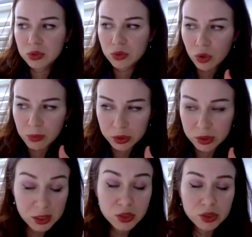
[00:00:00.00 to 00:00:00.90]
to know about the
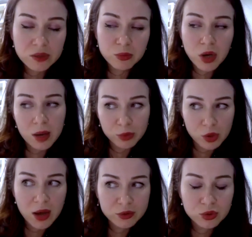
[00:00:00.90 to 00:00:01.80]
history of Mugham, you
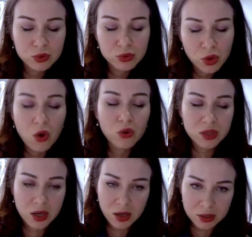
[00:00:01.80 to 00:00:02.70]
have to go
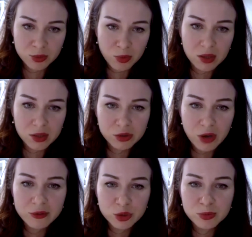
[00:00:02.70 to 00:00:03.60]
there as well, and you
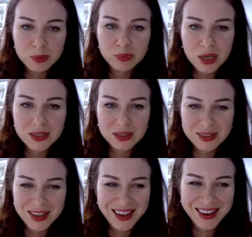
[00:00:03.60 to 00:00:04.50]
have to be present.